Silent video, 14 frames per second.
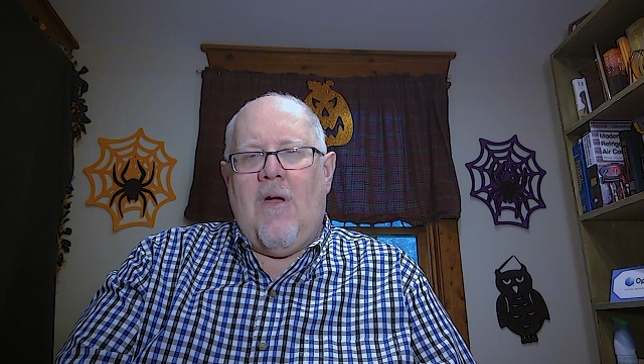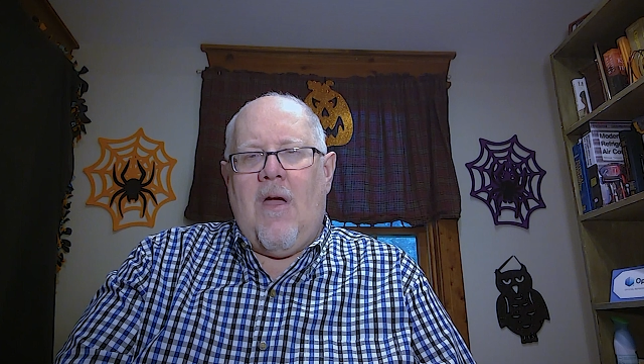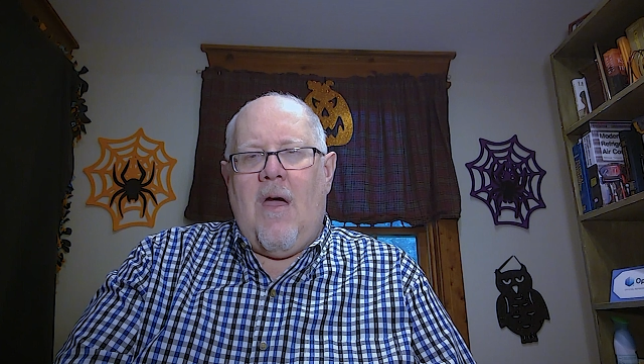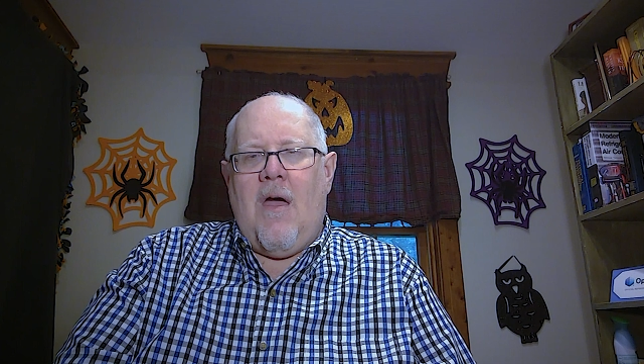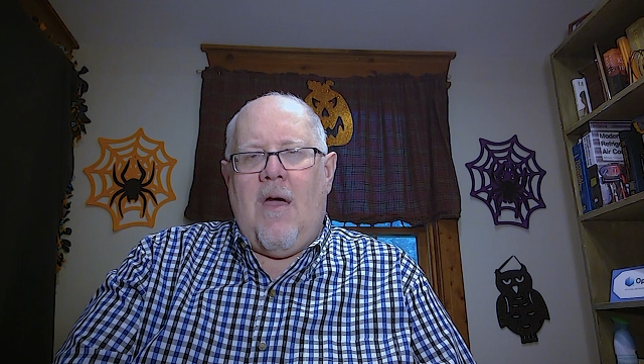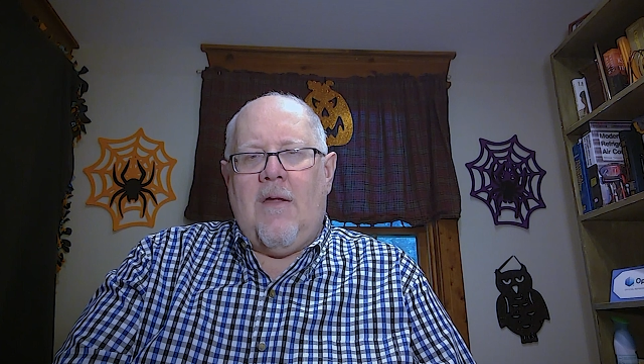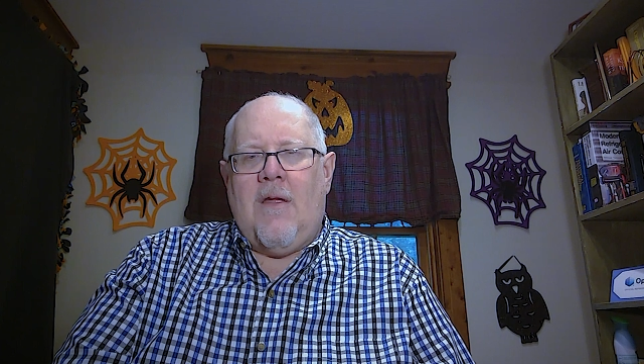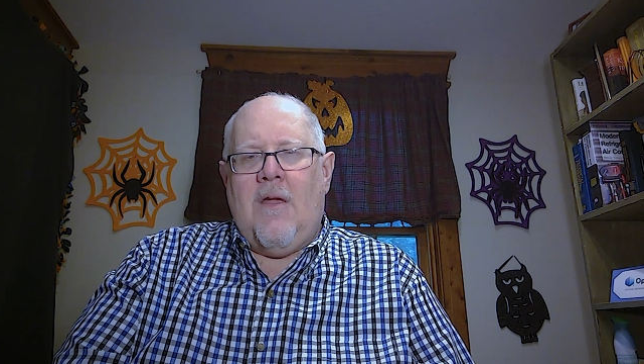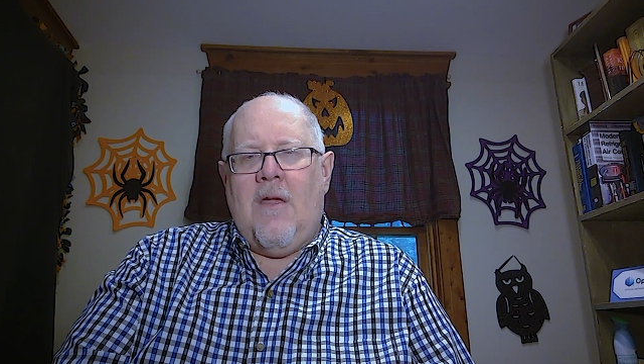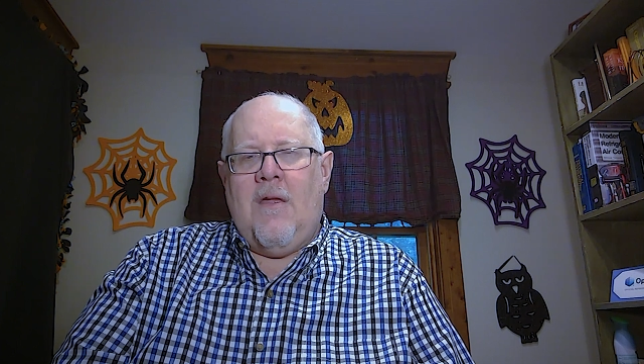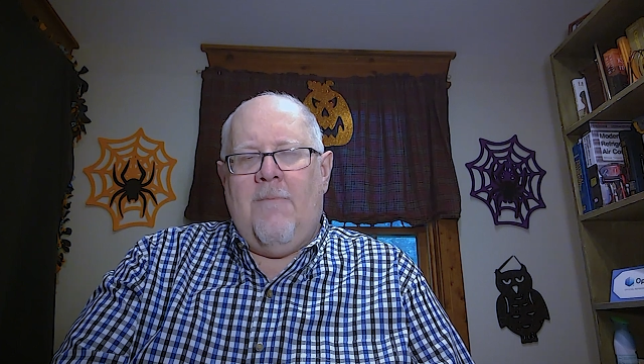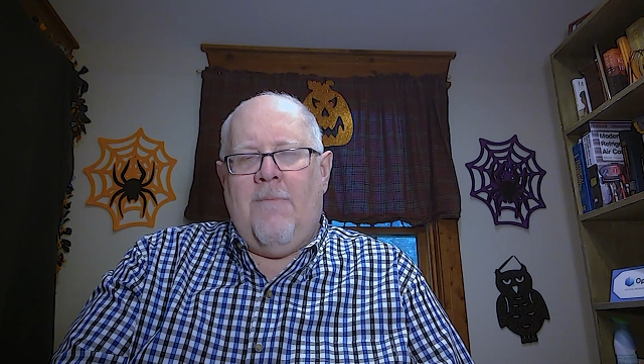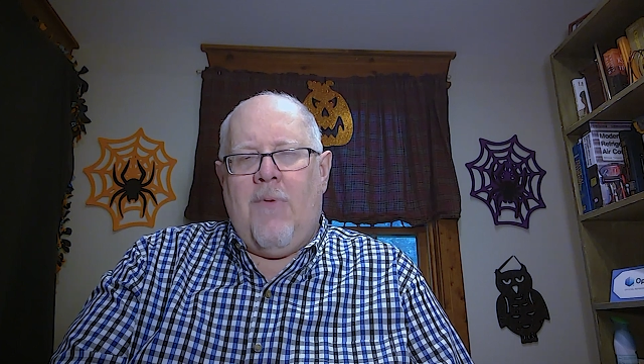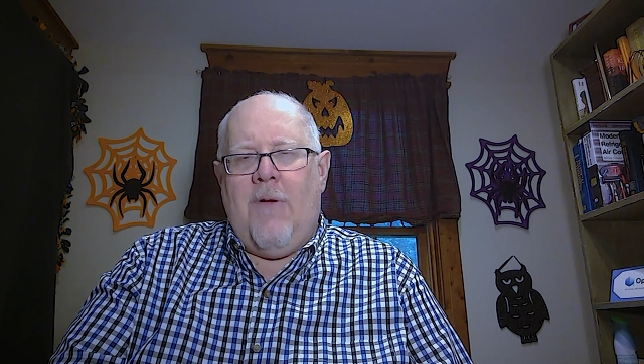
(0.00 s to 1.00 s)
to
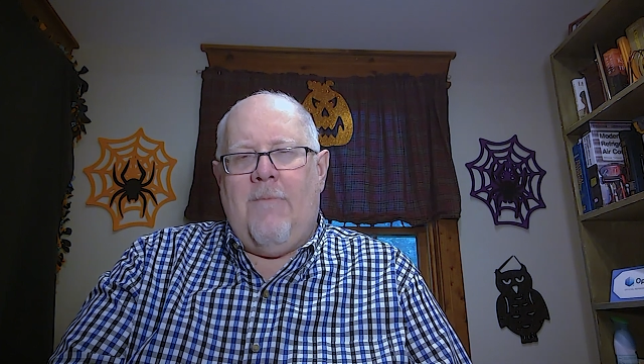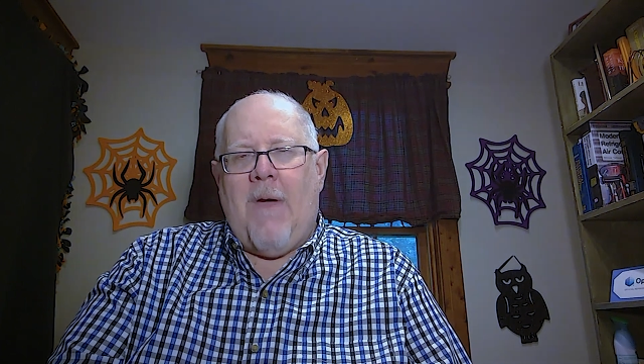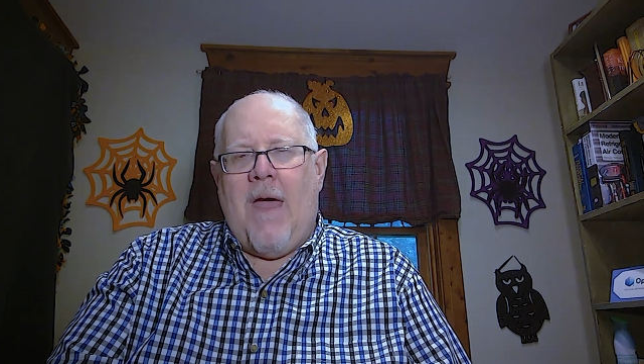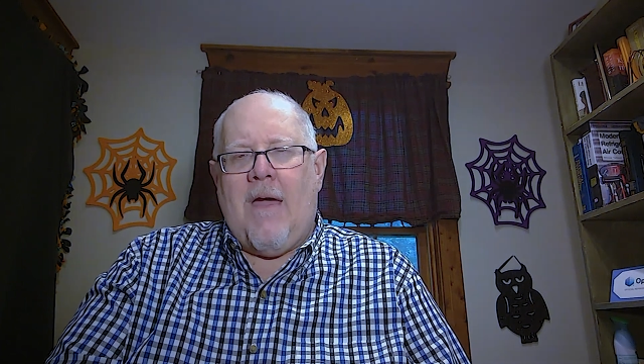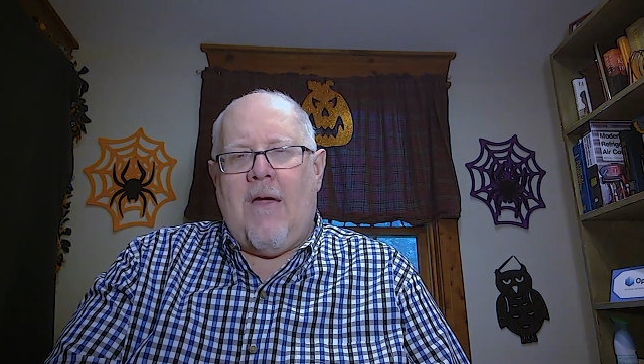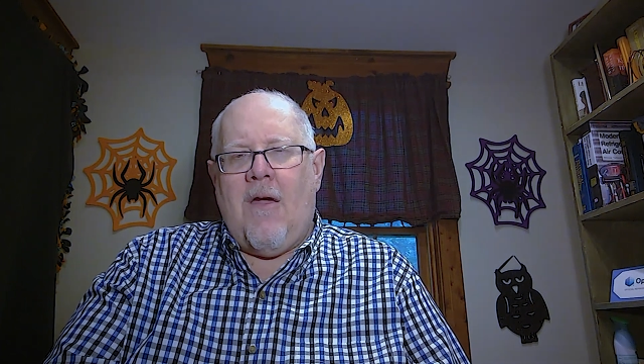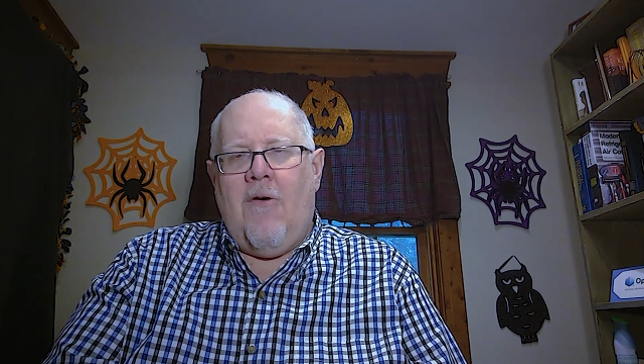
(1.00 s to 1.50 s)
put it back